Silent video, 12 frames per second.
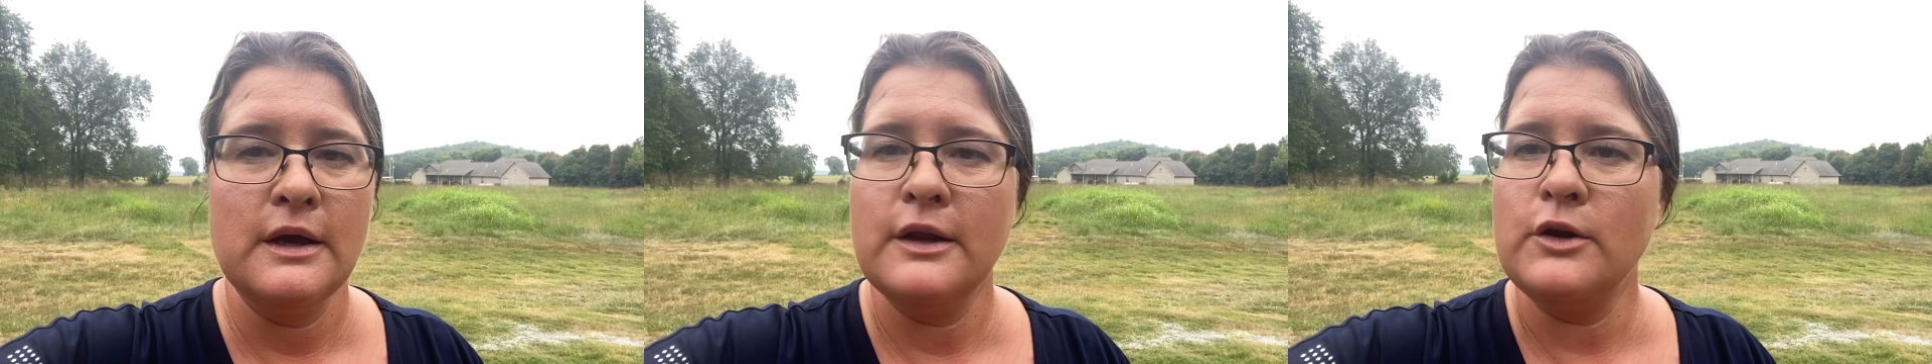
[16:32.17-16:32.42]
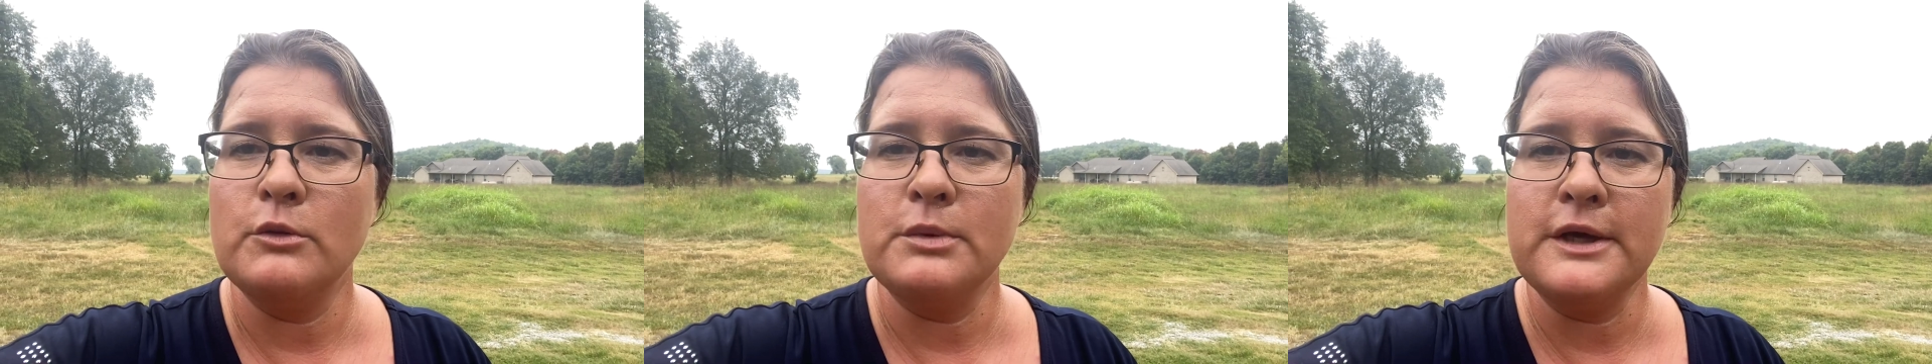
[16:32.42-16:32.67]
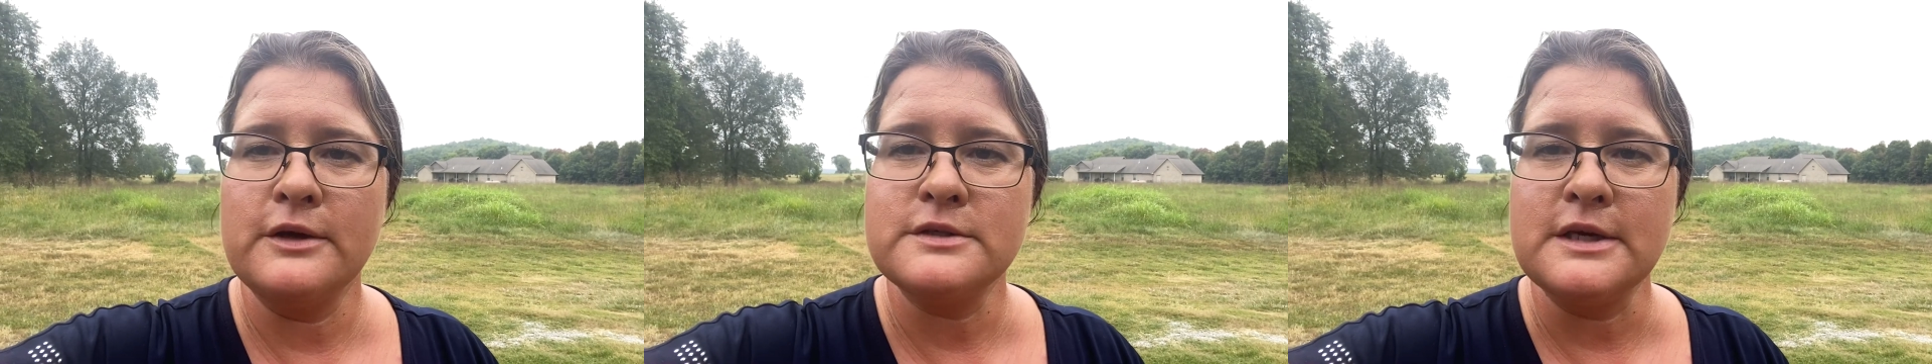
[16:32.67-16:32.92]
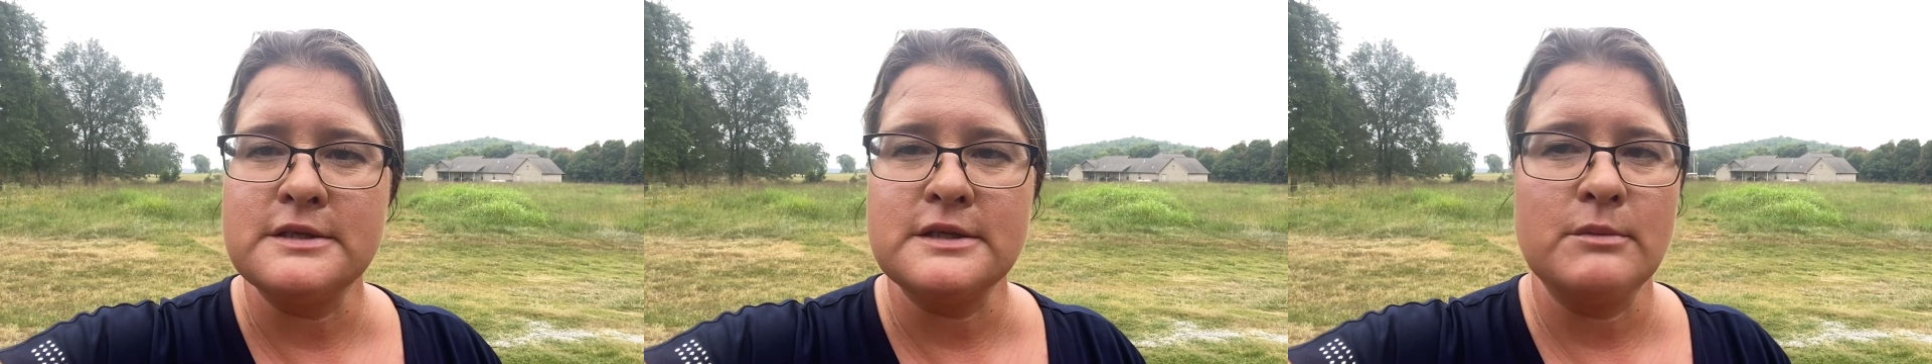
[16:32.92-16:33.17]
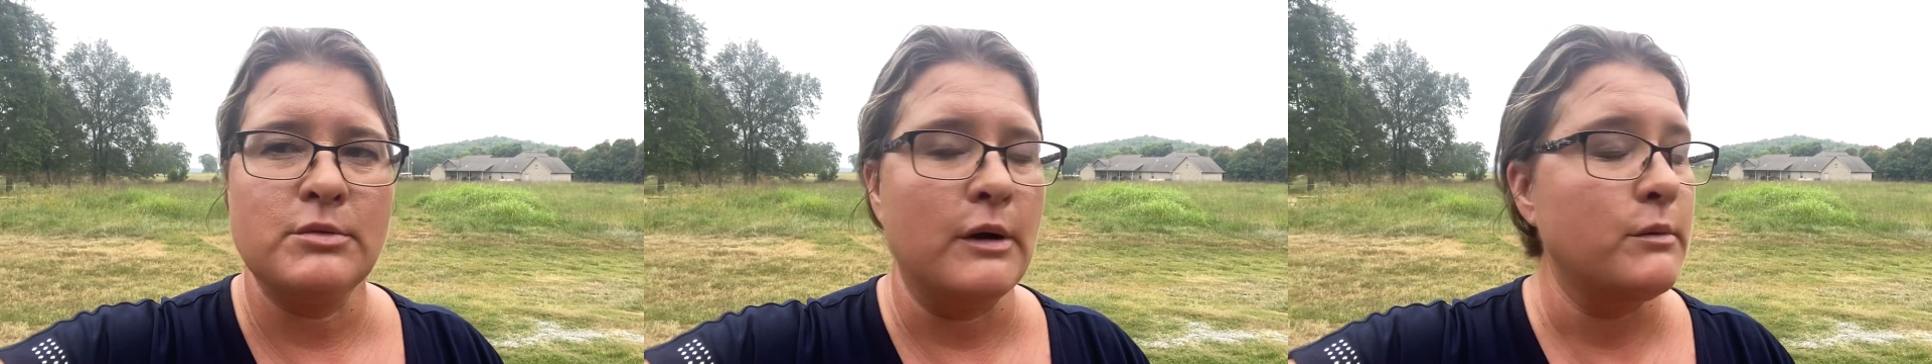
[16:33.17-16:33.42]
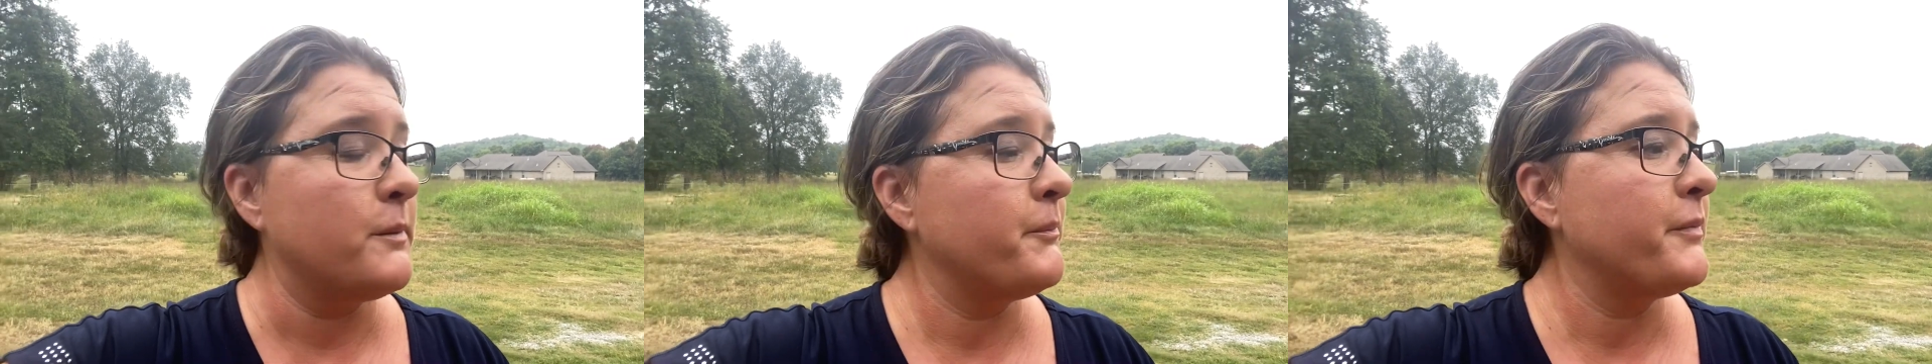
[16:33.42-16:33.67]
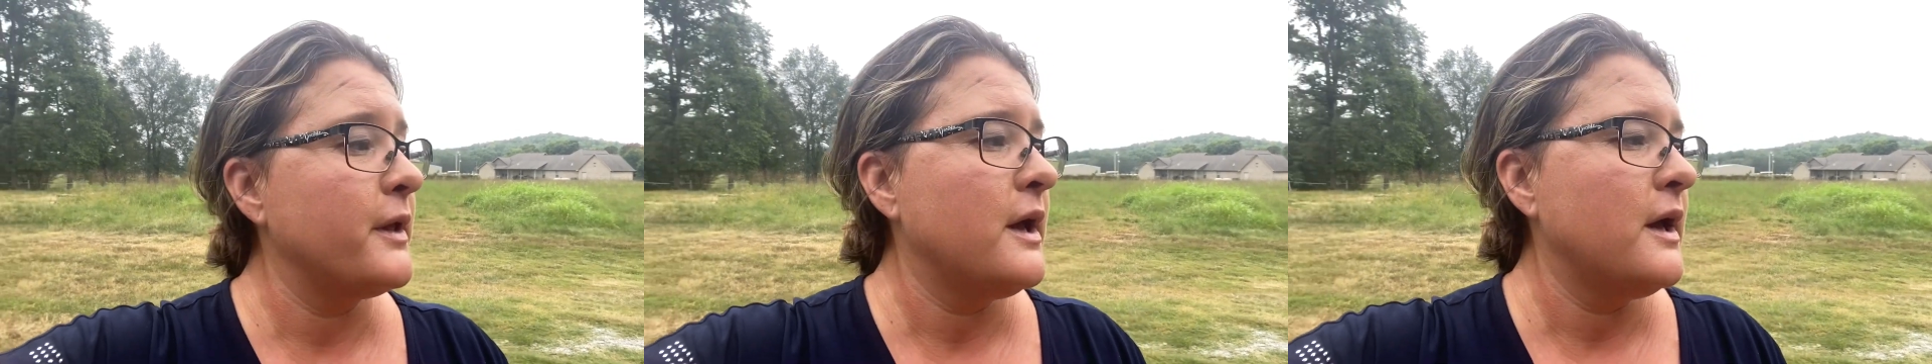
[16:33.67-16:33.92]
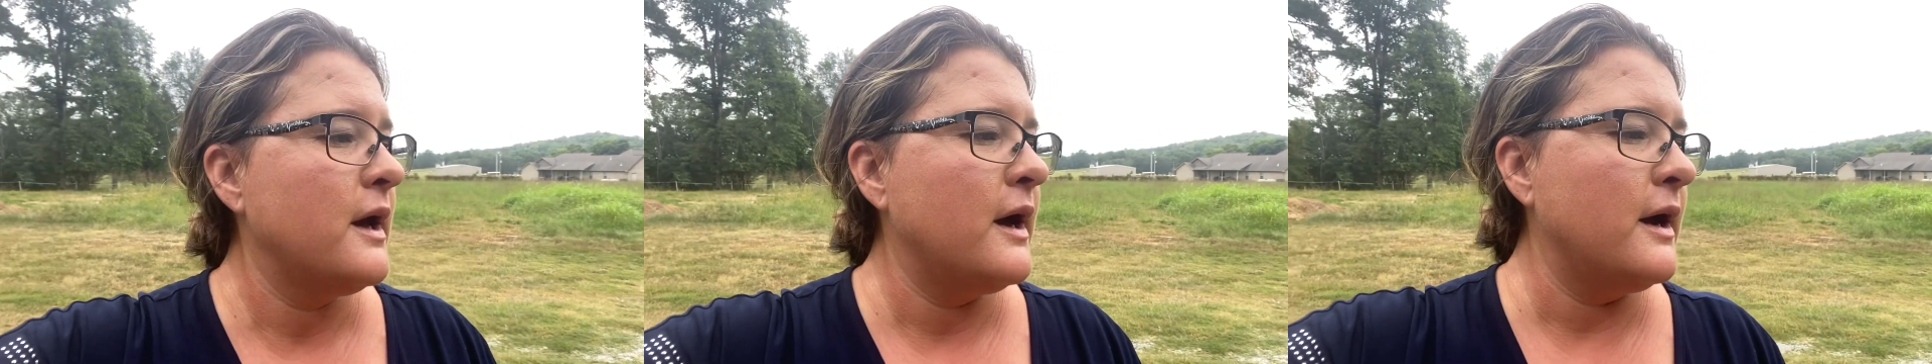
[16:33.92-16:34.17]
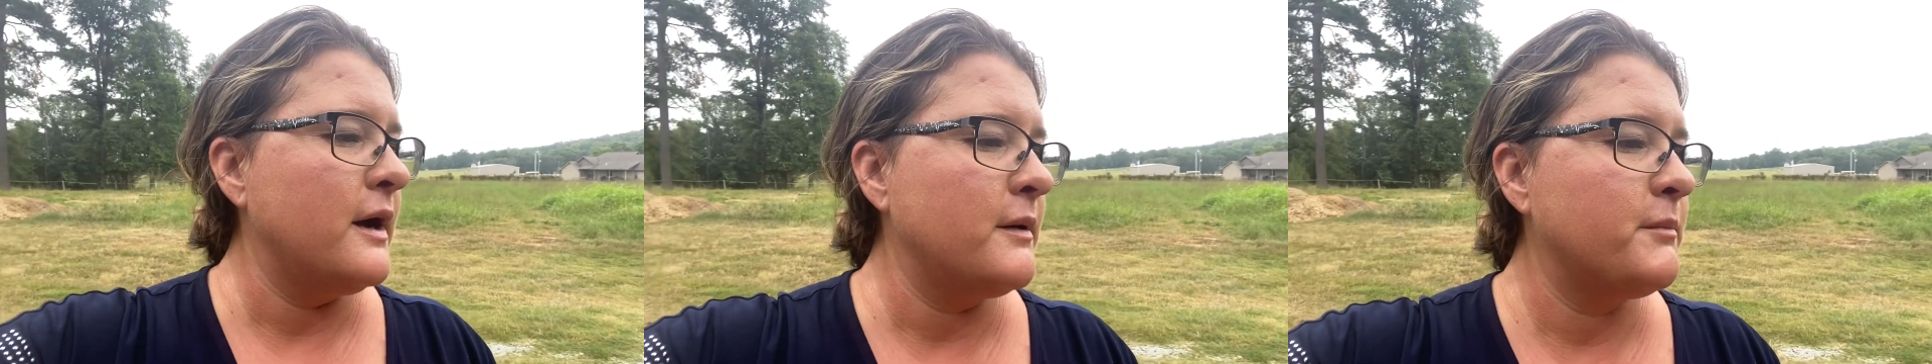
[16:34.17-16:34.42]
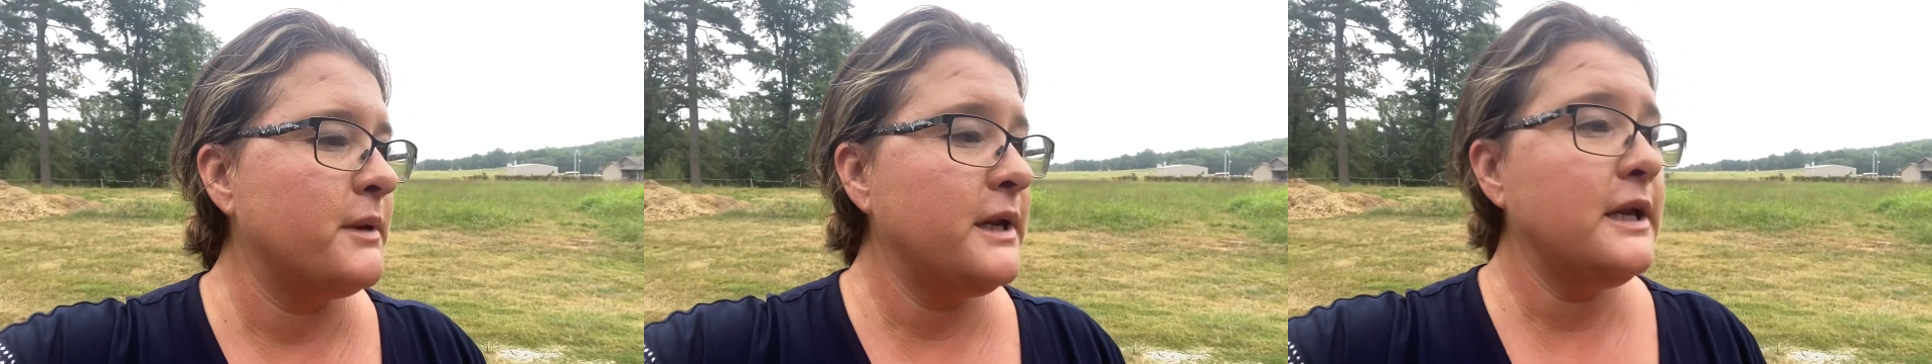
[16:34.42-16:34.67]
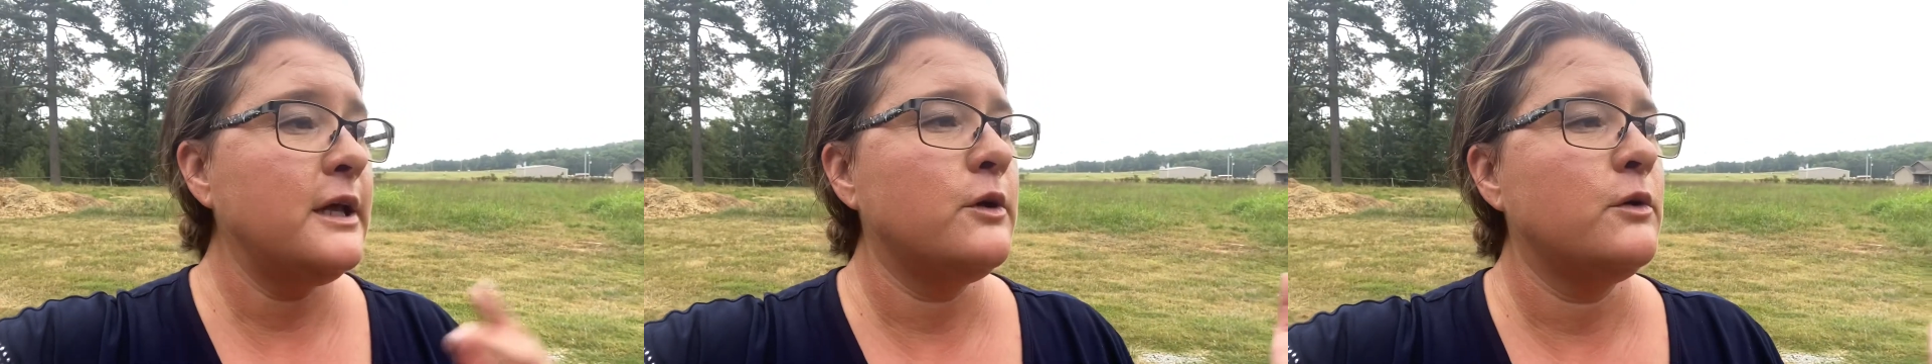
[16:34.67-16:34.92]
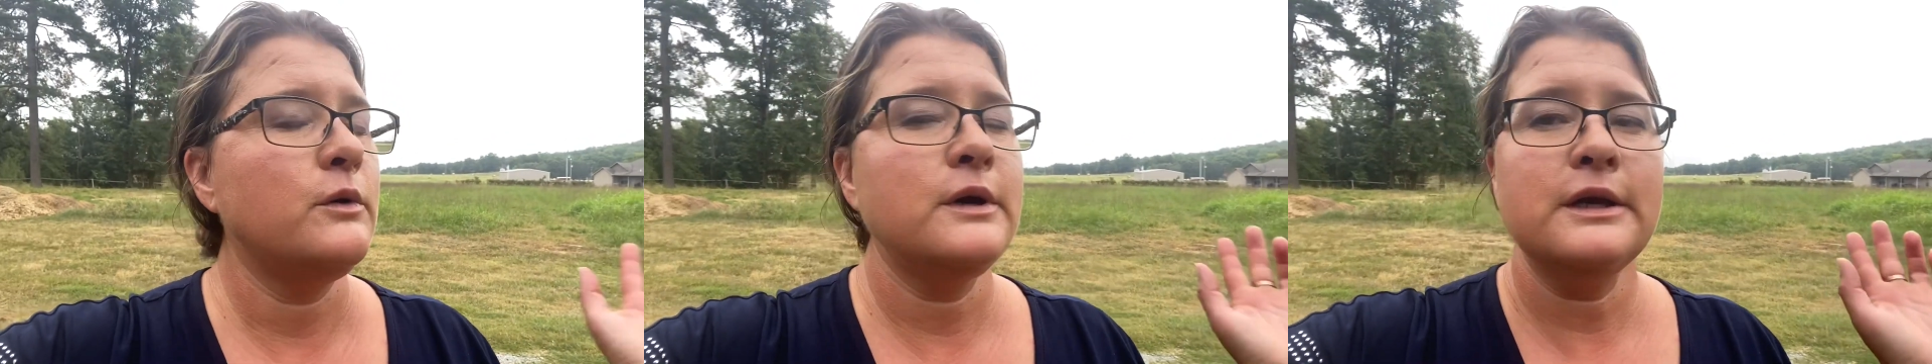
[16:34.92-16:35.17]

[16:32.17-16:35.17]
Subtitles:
Nobody else has that problem. But anywho,